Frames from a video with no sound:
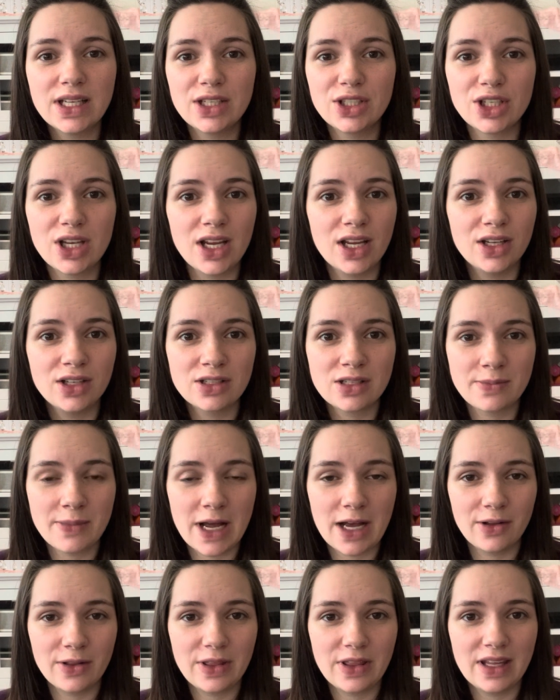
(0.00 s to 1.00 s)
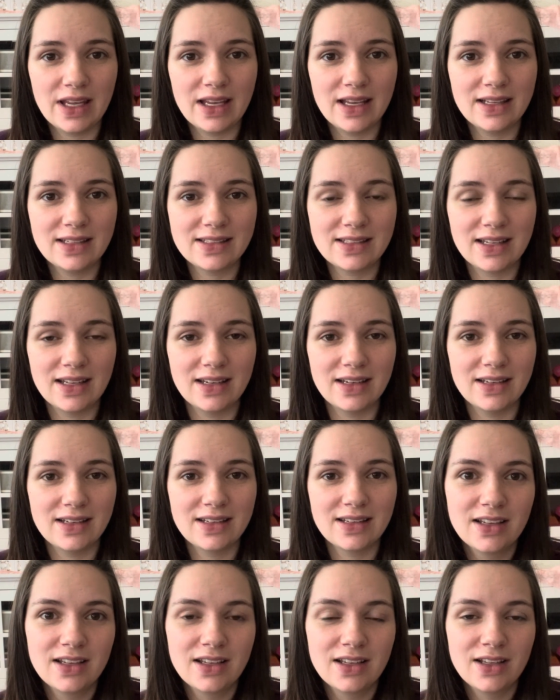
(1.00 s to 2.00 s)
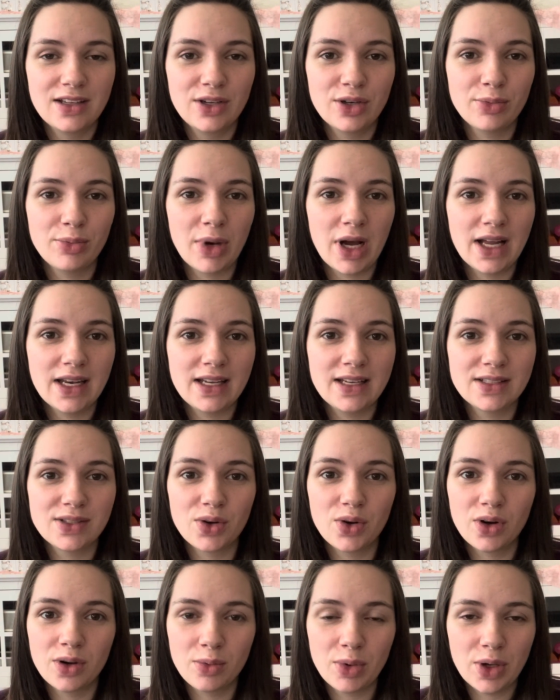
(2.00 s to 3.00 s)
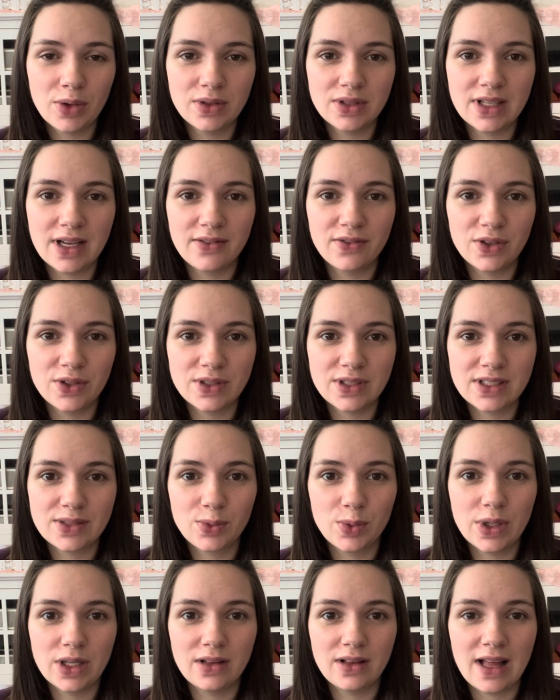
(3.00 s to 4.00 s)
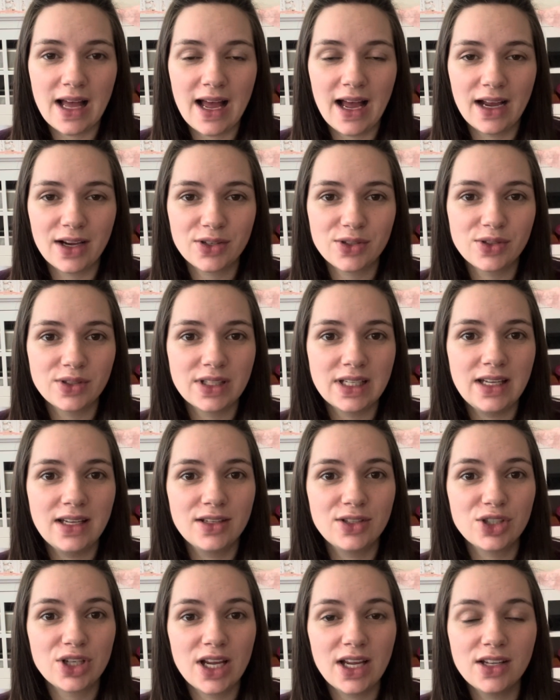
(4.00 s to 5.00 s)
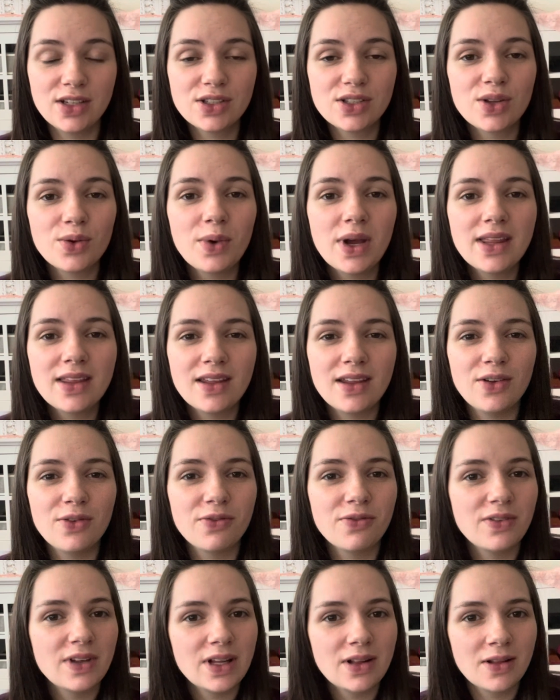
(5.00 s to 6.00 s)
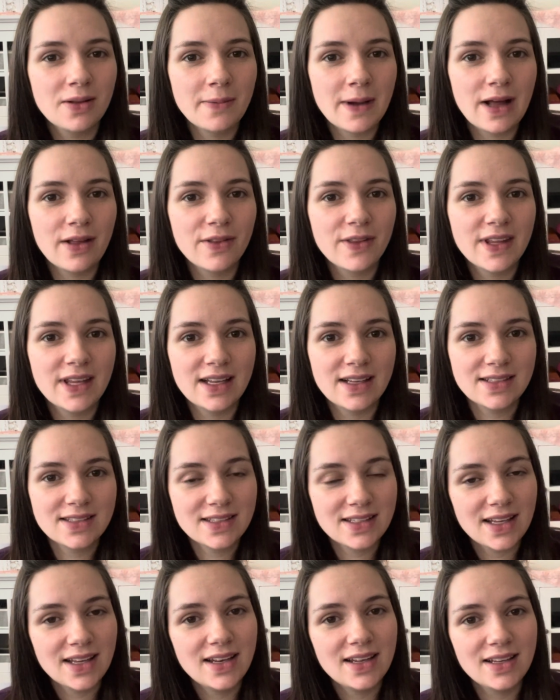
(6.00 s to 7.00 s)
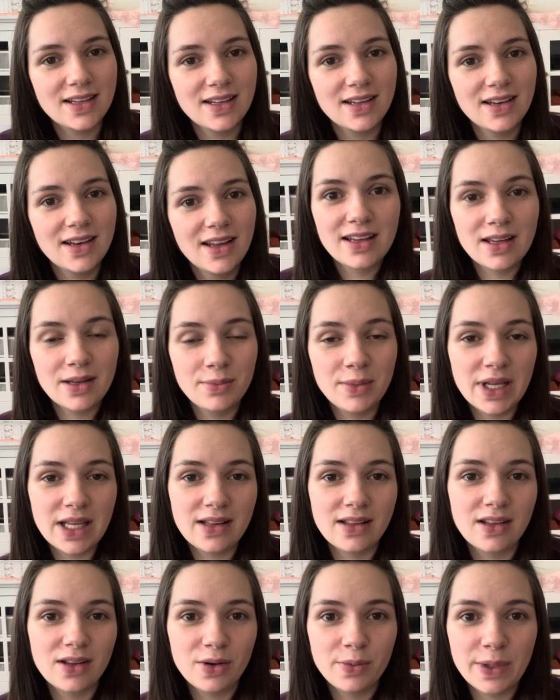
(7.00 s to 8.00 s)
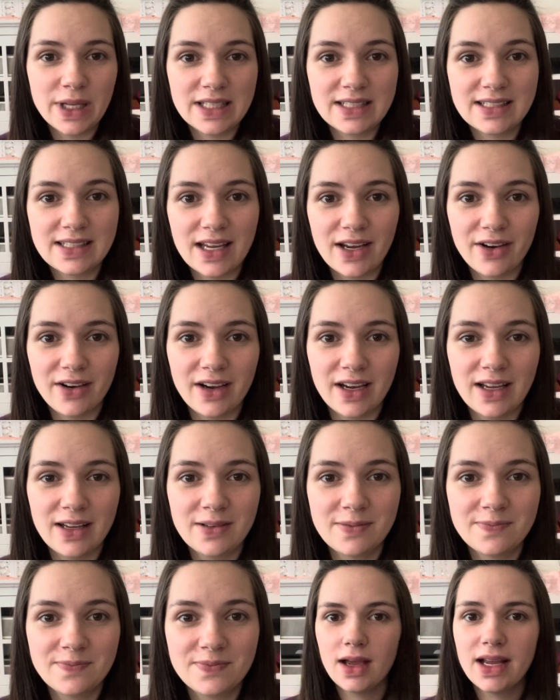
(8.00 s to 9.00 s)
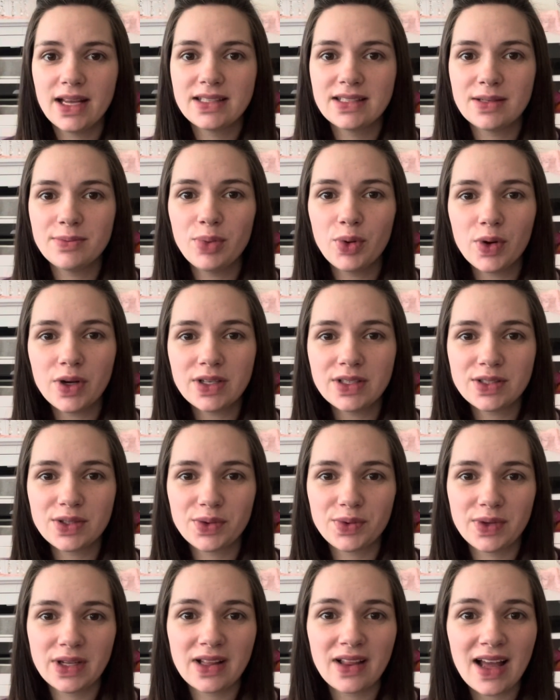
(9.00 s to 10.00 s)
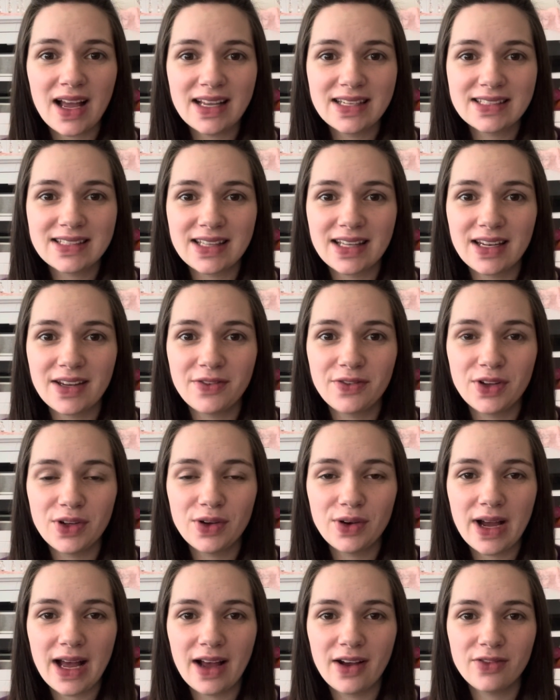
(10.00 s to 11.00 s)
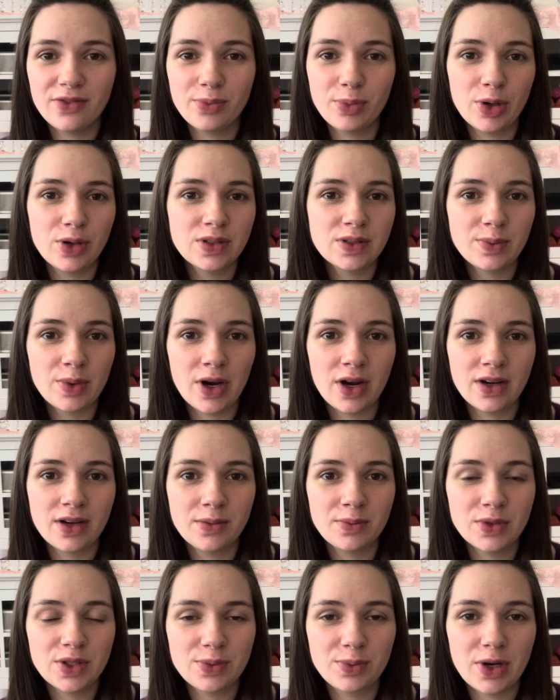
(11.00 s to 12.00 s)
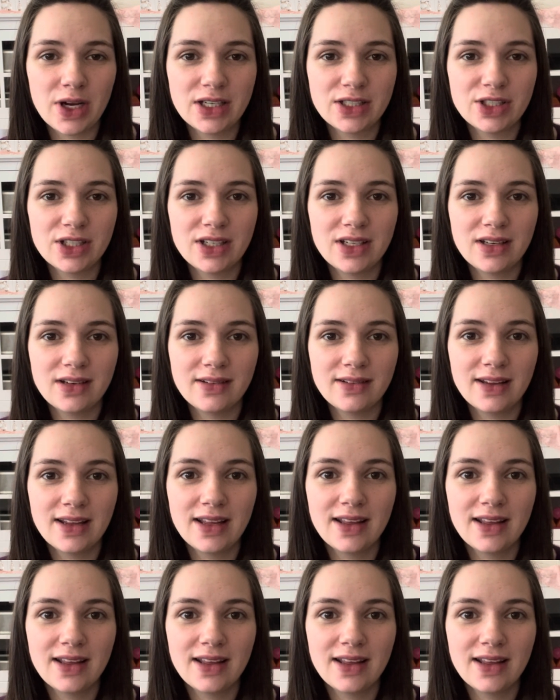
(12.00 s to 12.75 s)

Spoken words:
change about things, and your body's hormone levels will actually change the way that you feel about things, and it can be a little bit scary. It's important to realize that if you have postpartum depression,